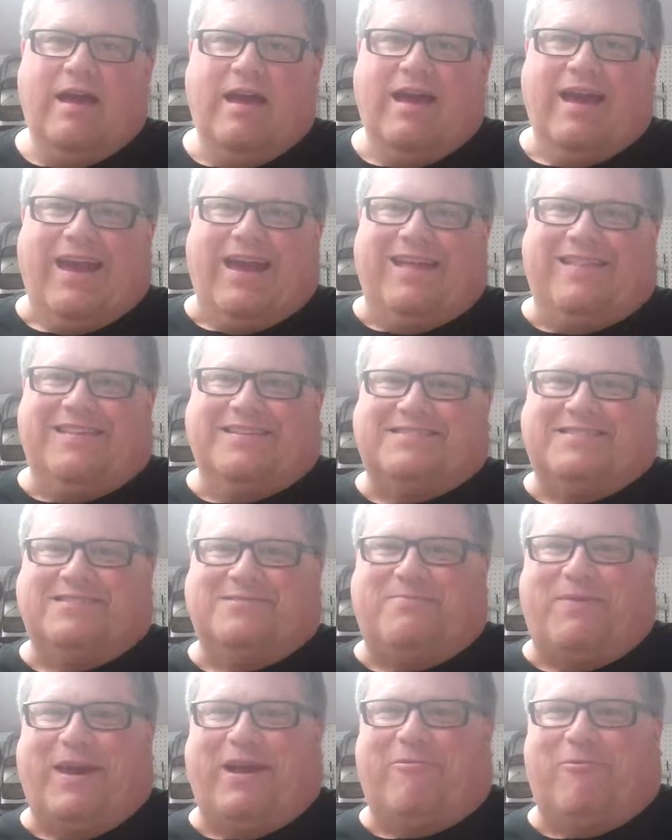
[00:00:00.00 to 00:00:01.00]
Hey, this
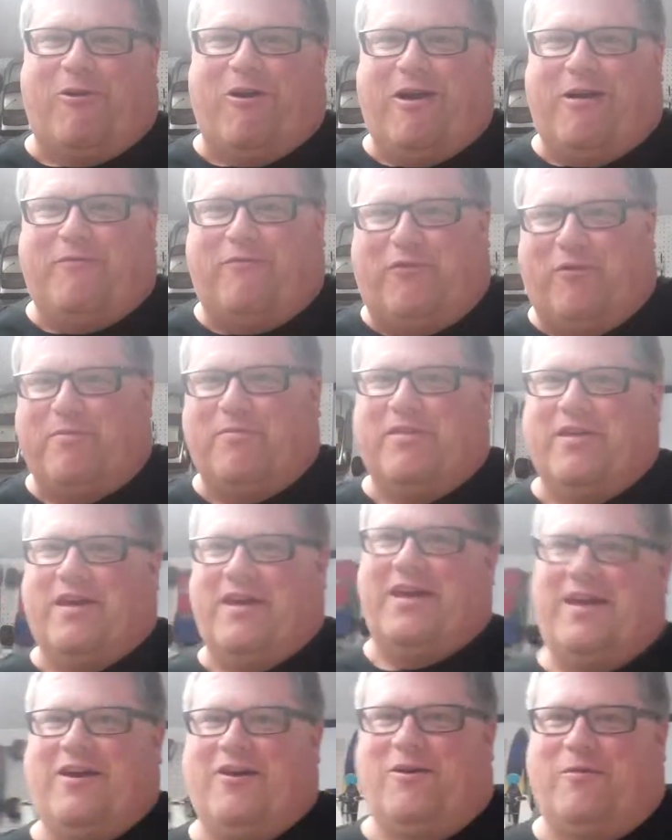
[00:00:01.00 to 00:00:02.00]
is Big Rob from
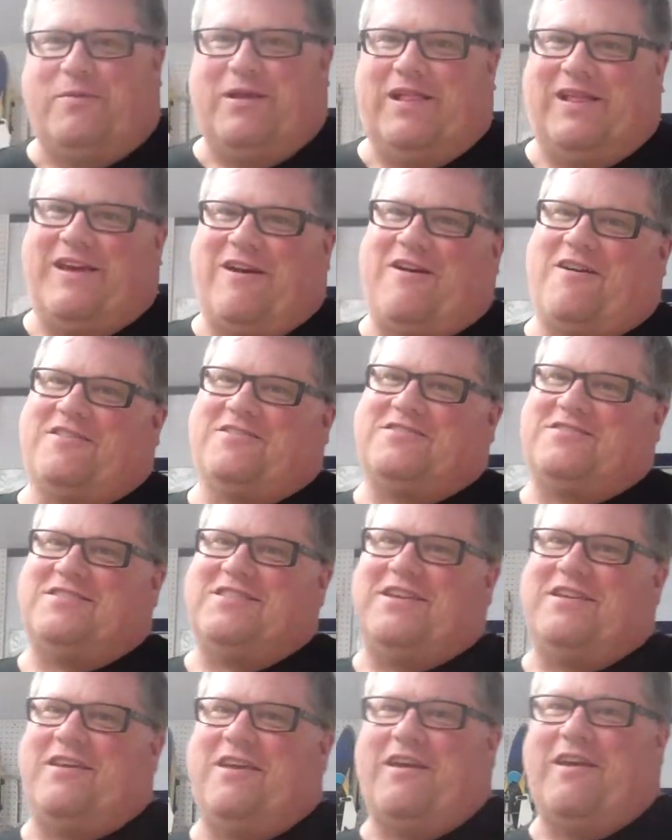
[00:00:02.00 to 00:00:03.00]
the Hillbilly
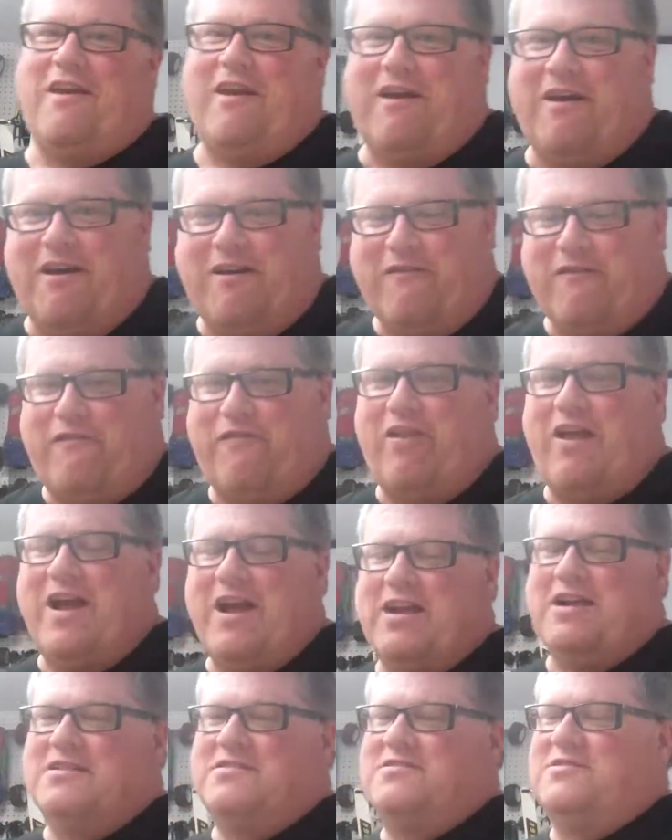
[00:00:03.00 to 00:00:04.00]
RC
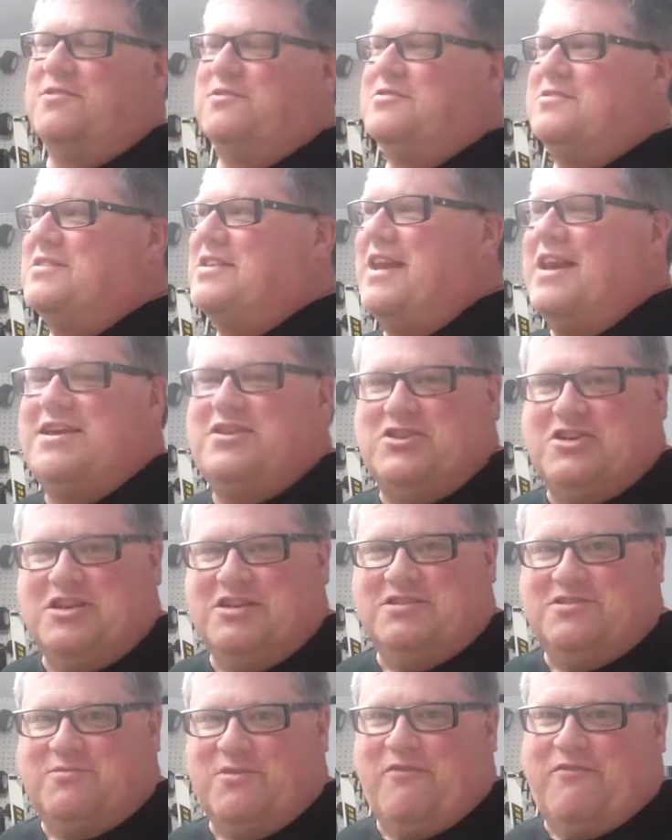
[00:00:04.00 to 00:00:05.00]
Flyin Association
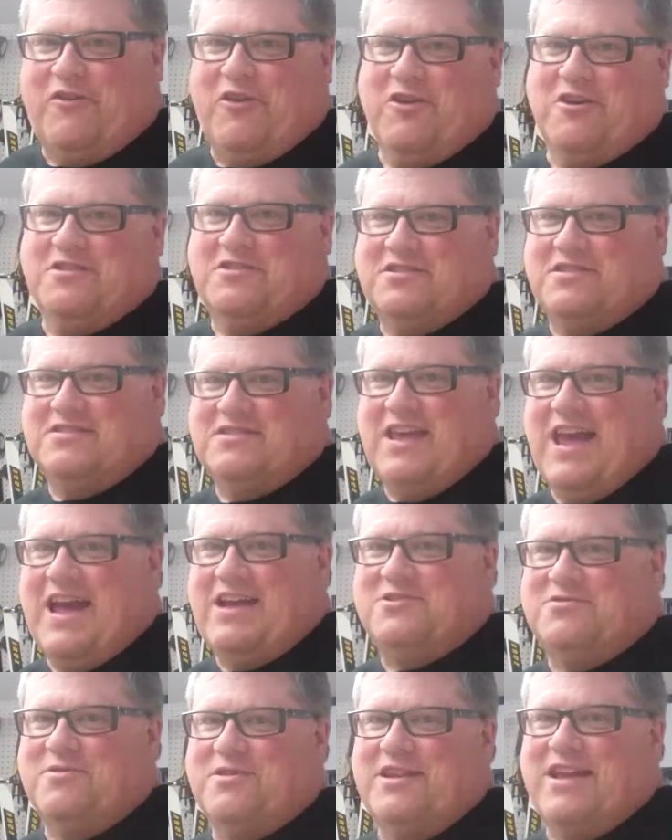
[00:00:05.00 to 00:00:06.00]
in Swift Current,
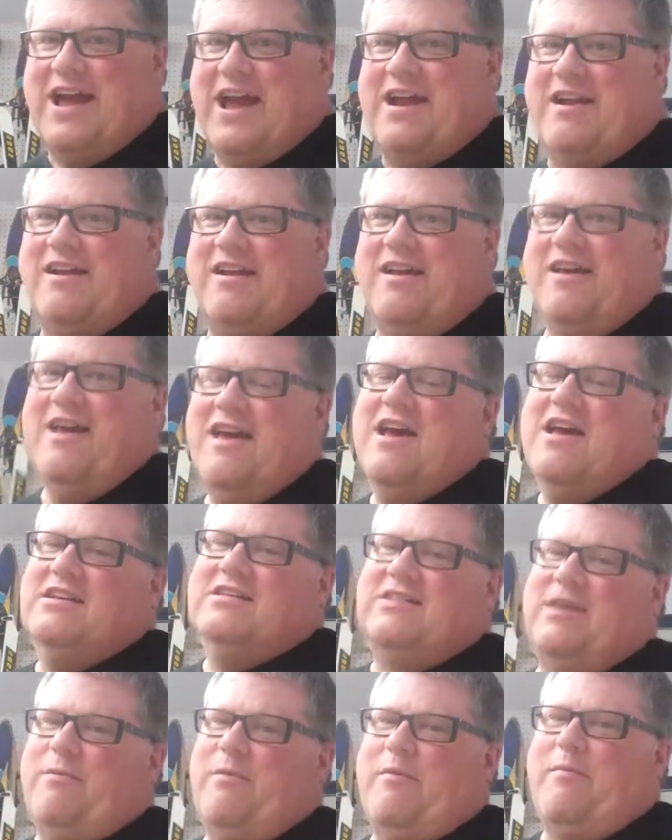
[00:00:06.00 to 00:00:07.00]
Saskatchewan, Canada.
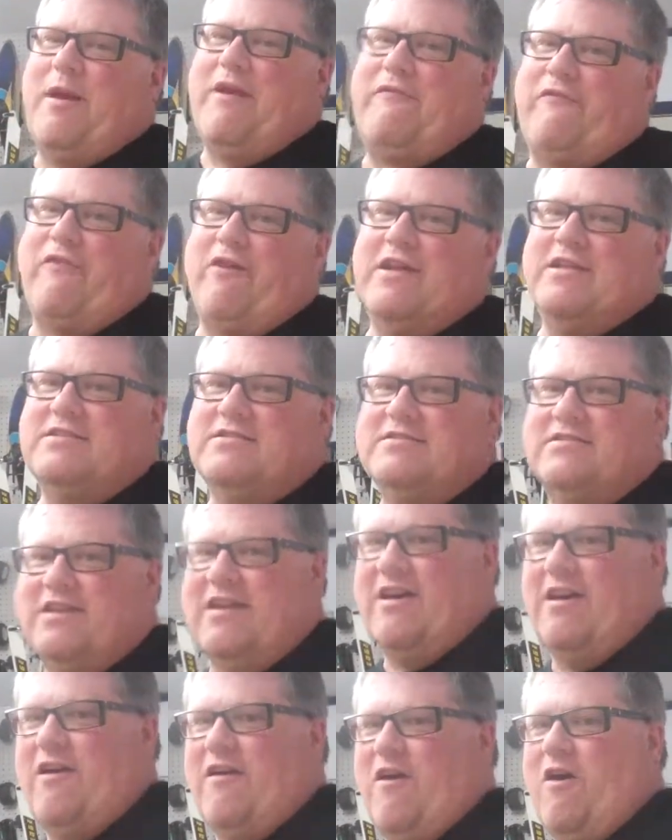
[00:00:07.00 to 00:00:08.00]
Some of my friends
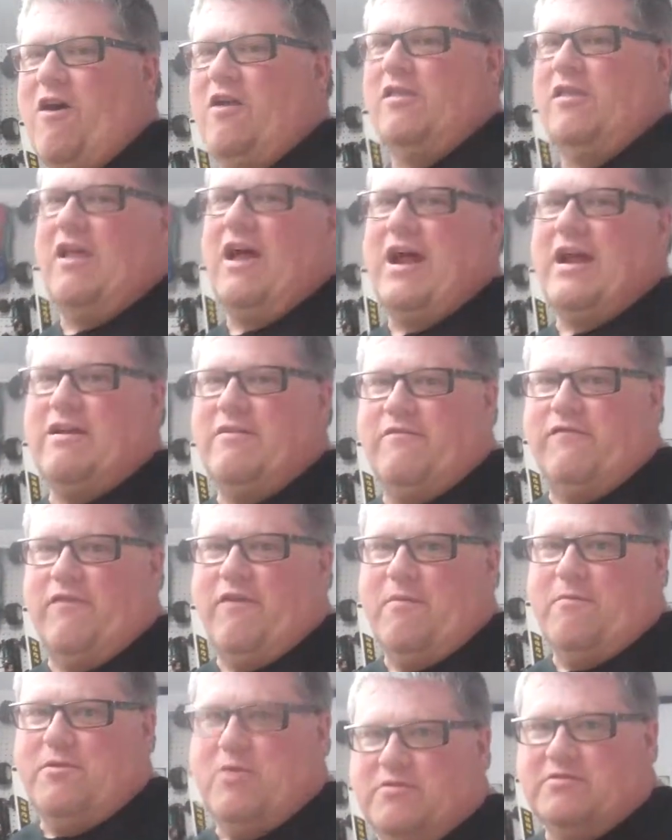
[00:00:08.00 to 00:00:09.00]
online
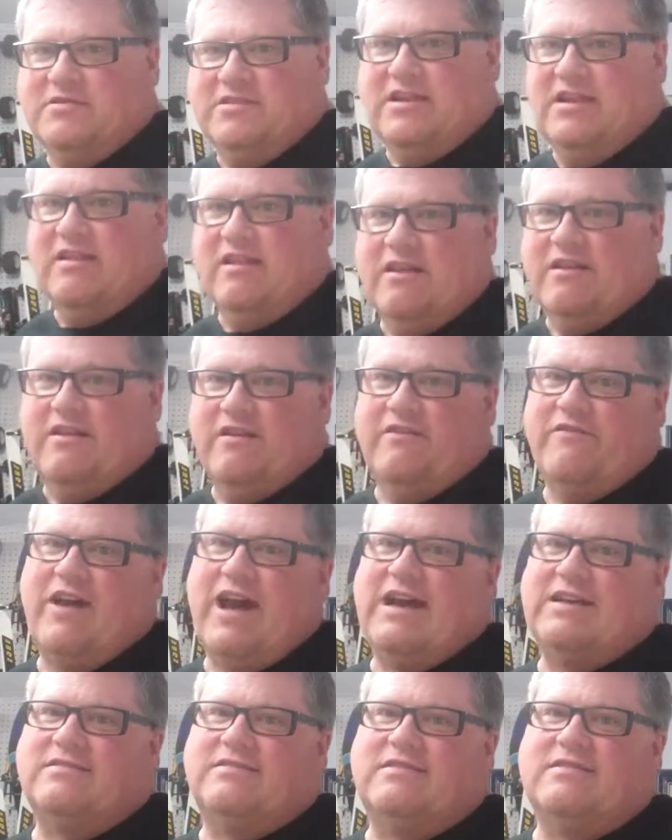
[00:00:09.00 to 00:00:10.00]
from New Zealand have
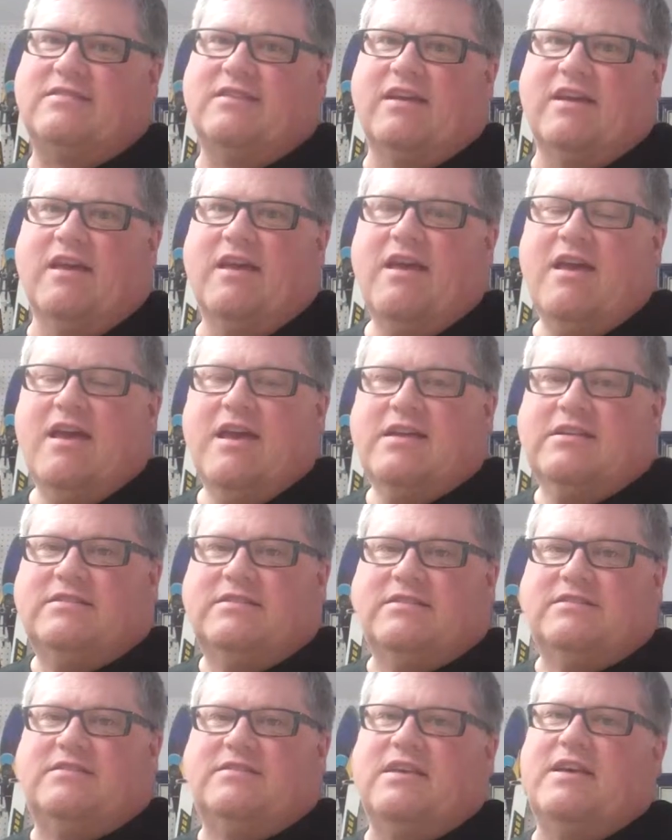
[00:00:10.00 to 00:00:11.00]
asked to
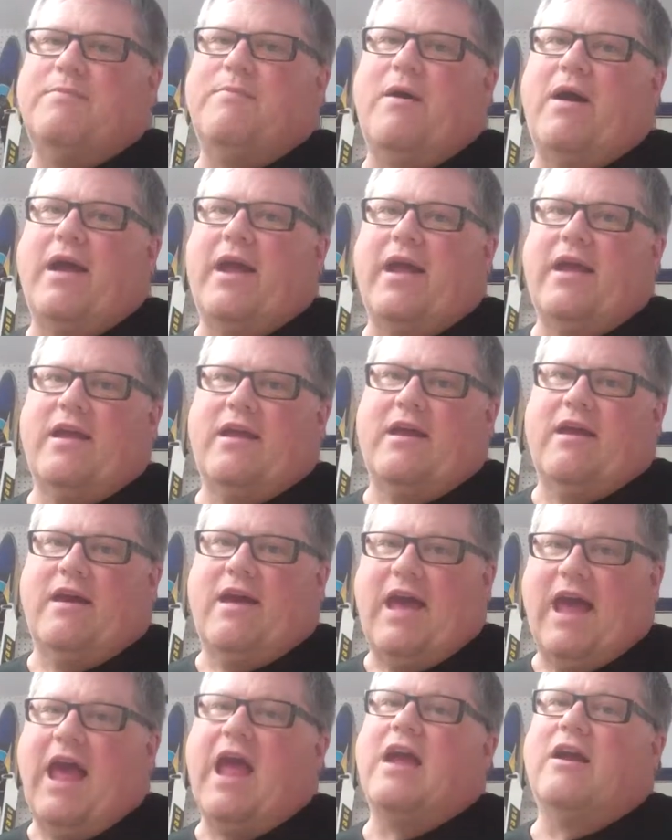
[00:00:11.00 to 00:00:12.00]
see my
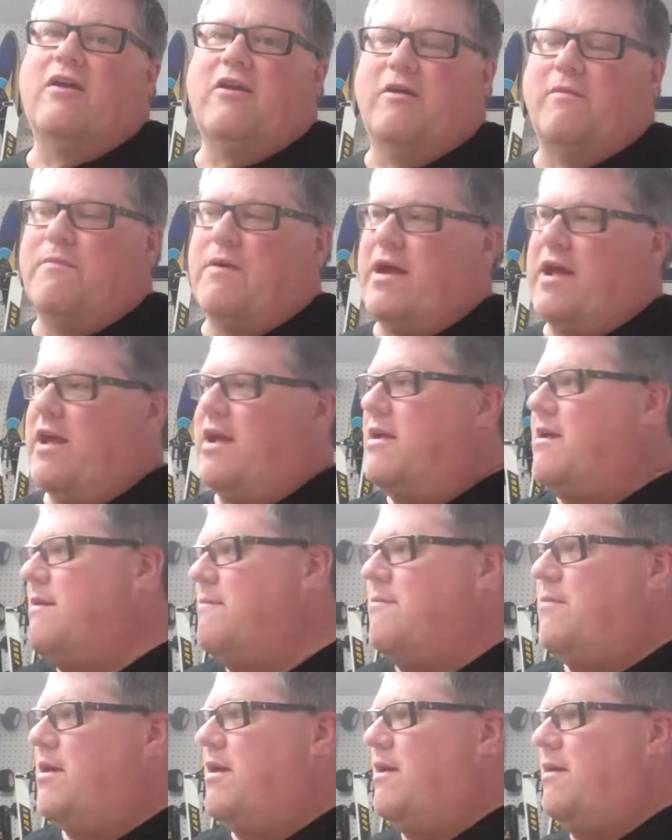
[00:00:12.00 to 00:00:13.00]
hangar,
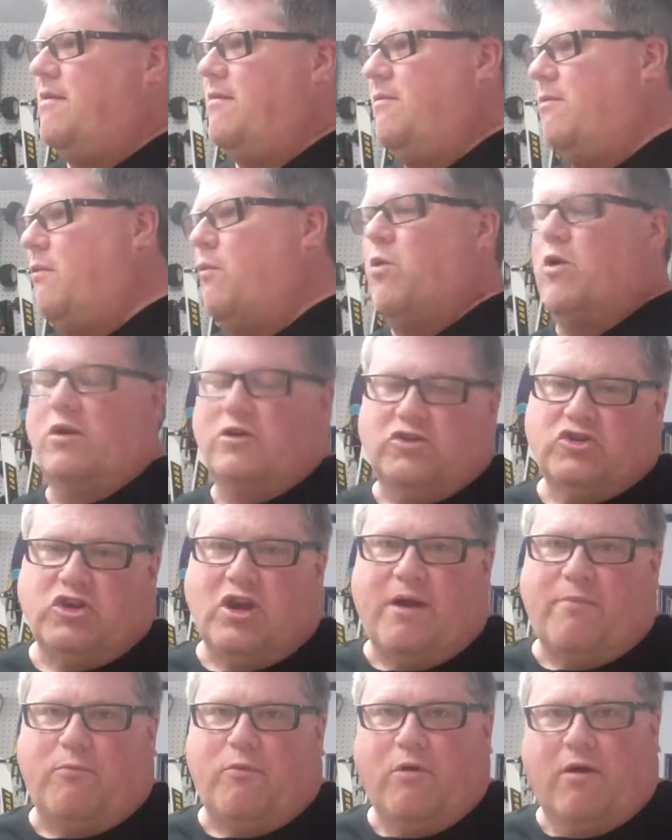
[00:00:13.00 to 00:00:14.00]
my
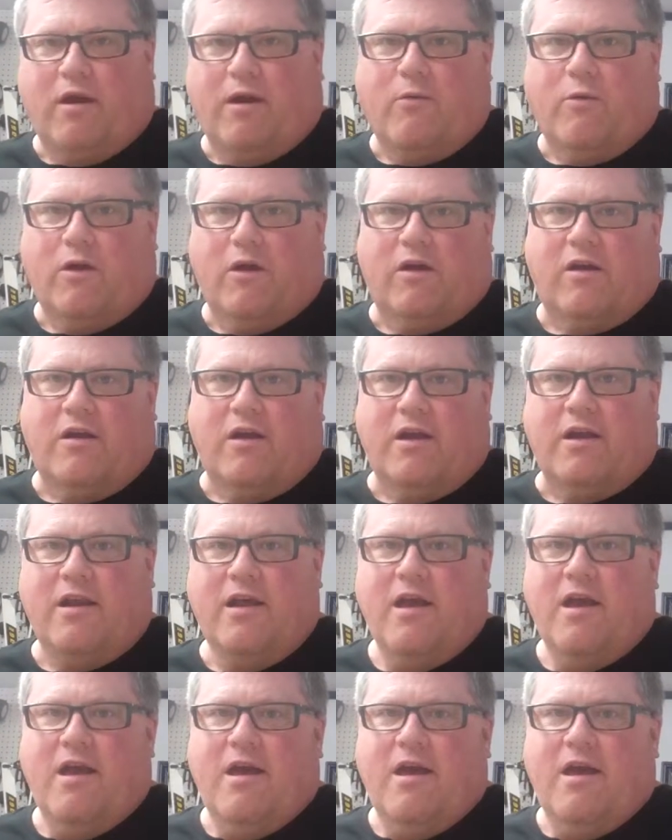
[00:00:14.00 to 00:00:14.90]
workshop where I work on